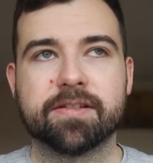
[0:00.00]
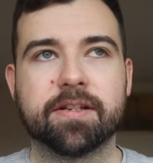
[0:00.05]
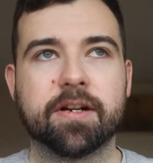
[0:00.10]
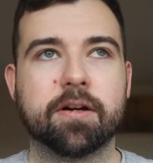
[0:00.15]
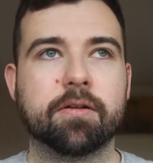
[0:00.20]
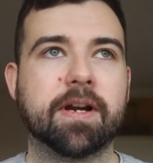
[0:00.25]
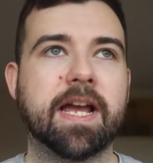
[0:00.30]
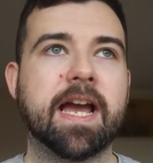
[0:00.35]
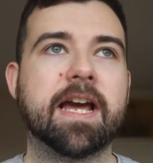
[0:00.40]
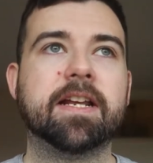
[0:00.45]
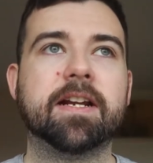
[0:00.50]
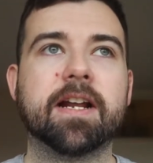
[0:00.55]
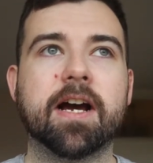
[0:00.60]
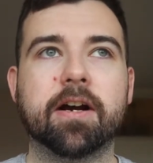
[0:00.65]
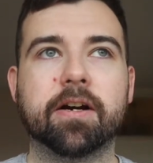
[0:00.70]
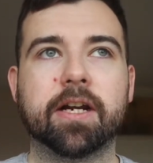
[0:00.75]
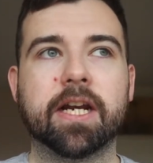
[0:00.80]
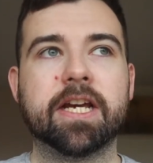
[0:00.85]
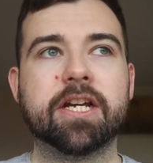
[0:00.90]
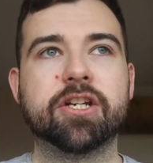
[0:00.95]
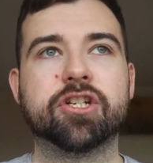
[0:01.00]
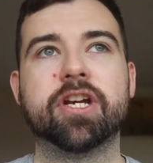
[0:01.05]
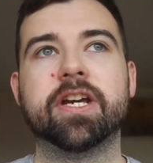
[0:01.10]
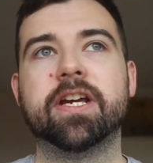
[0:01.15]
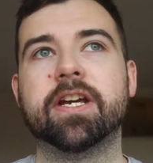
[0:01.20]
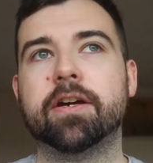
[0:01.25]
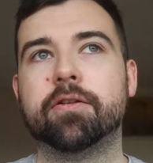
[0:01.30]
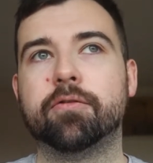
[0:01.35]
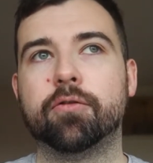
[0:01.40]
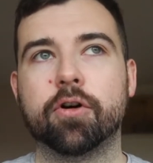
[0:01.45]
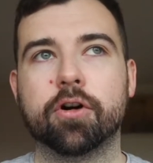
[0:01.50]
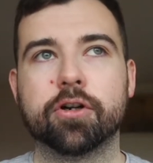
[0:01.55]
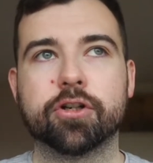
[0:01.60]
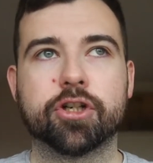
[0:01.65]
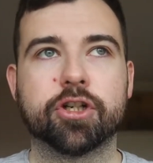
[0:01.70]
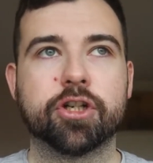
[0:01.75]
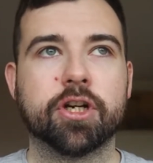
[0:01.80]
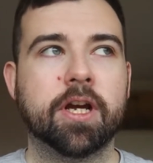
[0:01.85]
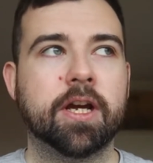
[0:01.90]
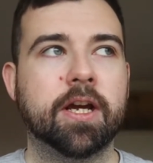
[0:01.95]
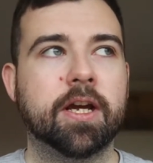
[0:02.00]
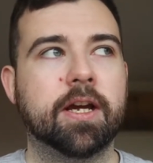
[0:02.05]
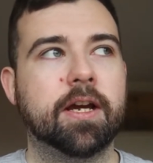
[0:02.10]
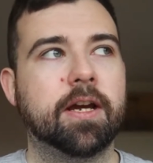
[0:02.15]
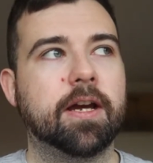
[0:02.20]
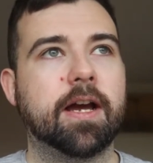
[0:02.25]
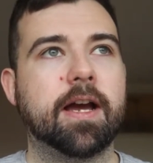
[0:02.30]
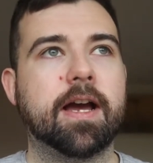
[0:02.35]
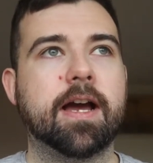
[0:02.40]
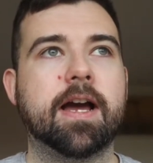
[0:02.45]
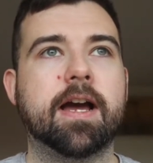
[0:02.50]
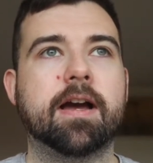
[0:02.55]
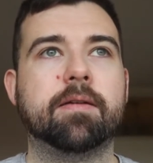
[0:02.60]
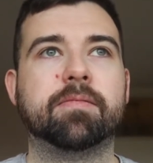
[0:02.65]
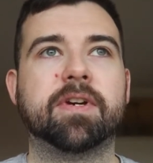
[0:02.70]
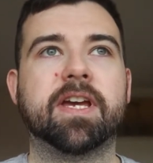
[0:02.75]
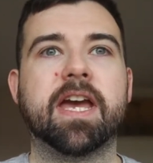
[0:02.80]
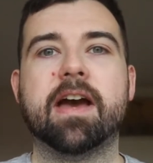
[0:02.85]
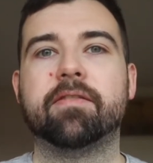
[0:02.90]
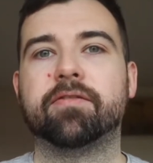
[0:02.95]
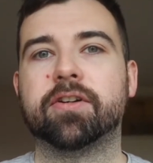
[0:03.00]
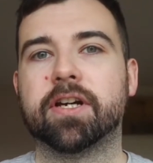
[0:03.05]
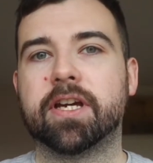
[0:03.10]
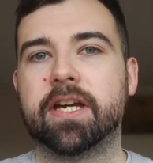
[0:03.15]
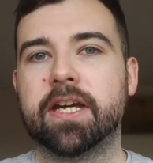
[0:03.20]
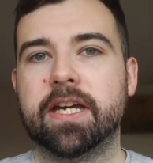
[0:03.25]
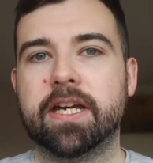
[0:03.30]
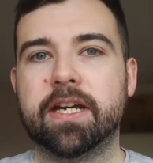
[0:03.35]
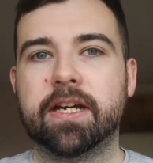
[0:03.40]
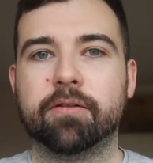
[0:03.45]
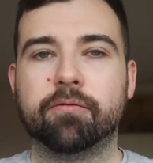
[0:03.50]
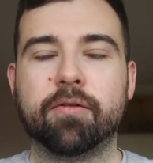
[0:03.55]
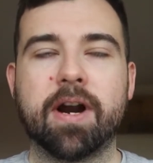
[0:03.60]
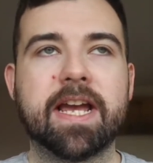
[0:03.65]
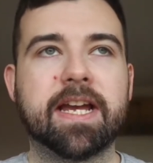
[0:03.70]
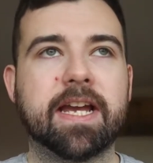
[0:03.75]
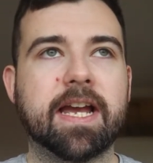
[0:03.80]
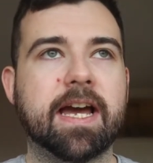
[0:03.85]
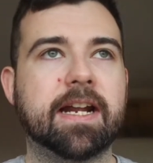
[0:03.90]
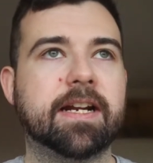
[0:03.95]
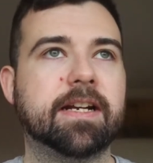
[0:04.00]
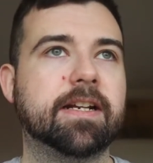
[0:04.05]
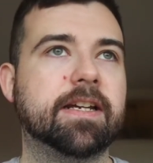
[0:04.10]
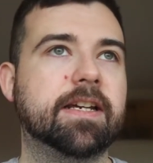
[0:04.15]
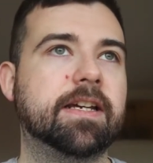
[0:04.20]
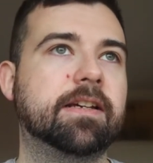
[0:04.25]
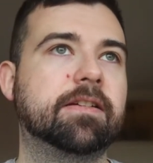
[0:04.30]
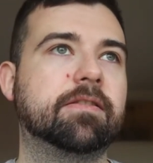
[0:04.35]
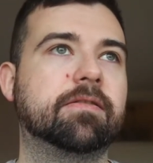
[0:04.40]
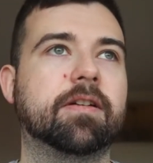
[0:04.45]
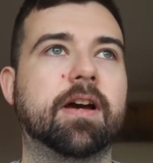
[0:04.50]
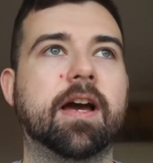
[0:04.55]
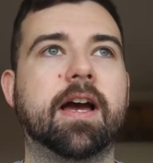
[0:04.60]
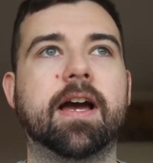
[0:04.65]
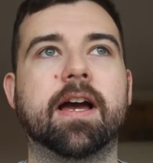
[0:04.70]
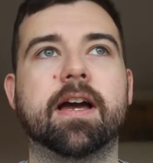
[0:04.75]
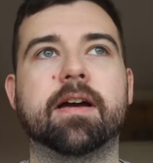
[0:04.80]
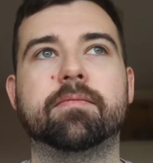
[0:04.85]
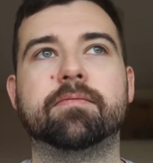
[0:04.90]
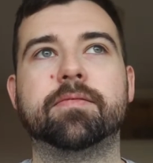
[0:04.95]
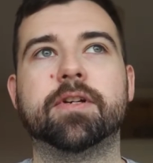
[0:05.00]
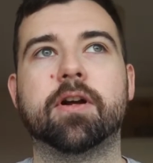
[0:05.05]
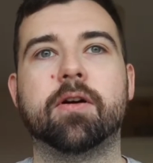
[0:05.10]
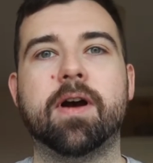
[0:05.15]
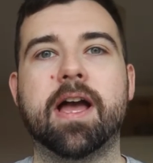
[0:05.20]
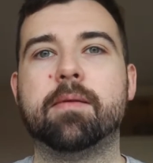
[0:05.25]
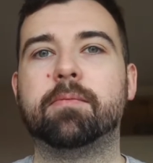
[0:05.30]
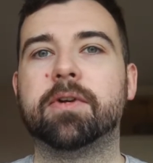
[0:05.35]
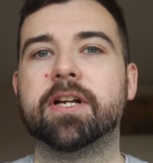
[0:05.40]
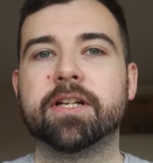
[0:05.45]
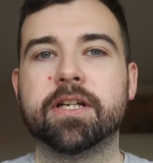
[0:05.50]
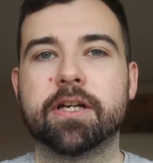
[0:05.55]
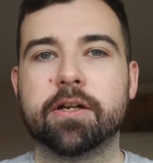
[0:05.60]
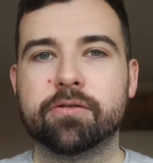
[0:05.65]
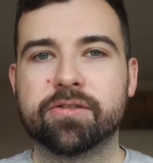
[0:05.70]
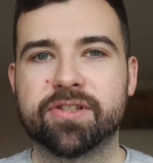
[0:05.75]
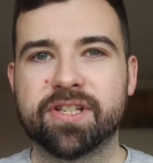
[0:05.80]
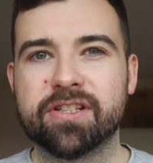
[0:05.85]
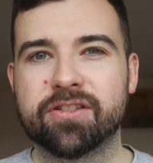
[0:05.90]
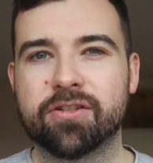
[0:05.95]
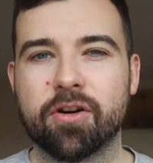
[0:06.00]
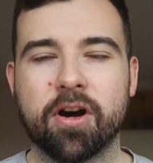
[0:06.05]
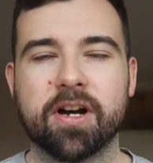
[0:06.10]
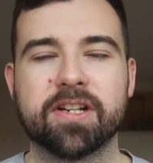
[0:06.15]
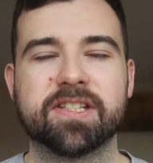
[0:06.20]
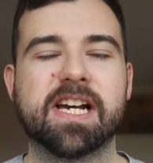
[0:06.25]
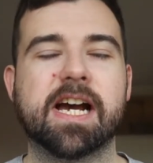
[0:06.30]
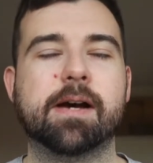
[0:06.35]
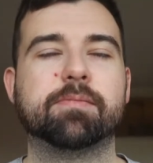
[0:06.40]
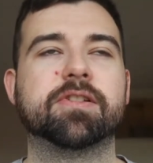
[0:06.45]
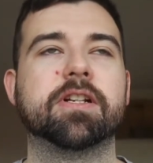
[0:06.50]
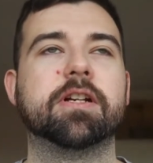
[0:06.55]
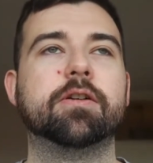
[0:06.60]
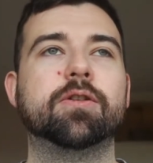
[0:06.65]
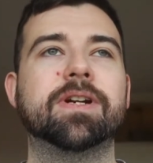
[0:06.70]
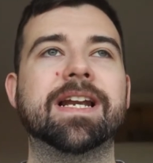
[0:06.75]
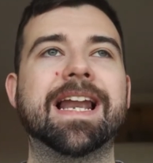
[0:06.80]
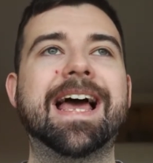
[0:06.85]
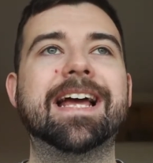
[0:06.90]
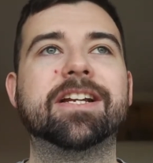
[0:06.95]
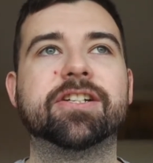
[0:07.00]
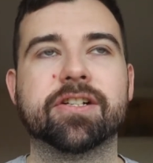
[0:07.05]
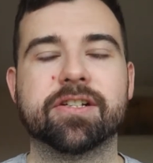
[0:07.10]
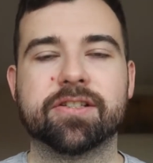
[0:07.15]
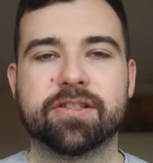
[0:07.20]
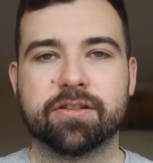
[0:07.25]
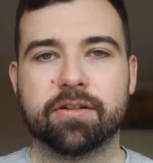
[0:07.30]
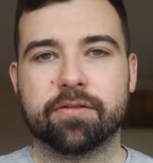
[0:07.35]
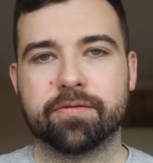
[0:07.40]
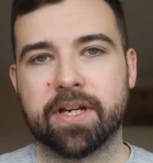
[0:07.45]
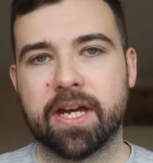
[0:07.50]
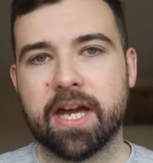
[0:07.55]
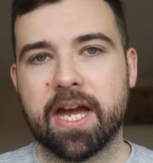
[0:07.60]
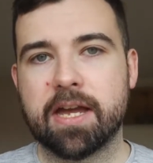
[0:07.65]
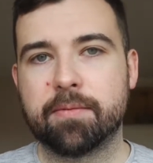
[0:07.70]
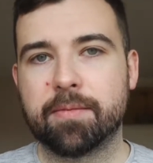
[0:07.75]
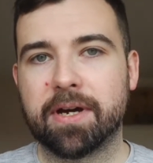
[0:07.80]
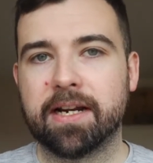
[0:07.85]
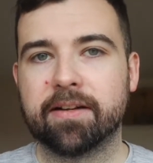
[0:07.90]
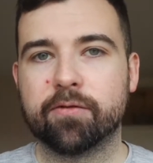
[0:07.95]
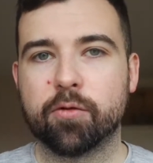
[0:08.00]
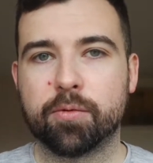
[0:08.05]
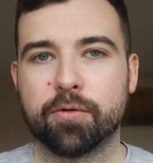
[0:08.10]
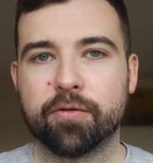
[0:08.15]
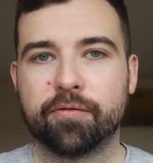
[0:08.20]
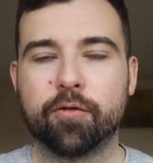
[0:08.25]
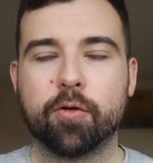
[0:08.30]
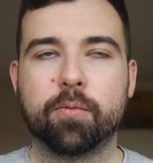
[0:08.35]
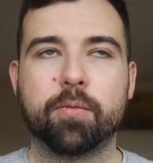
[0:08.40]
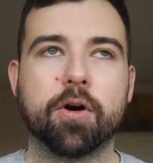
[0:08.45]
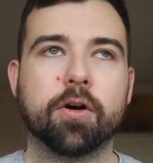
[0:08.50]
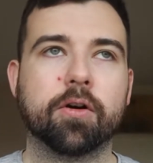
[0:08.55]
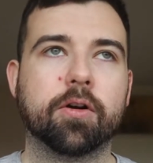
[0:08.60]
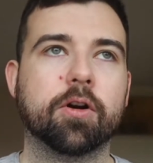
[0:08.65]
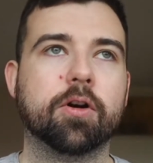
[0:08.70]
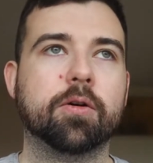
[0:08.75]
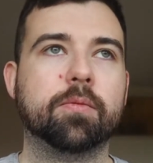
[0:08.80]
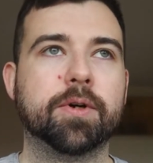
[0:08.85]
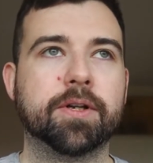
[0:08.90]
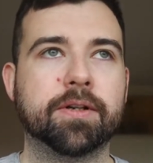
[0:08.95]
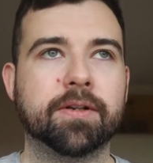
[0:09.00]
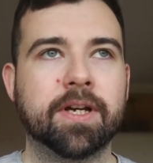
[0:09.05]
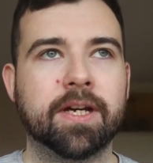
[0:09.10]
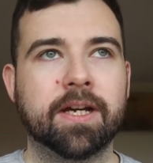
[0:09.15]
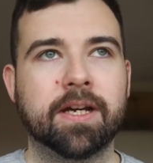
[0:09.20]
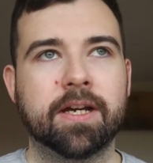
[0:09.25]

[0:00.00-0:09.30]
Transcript: You know, Kenny Dalglish, Ian Rush, Kevin Keegan, Ray Kennedy, Emlyn Hughes. These guys, absolute legends of the game at Liverpool Football Club. And,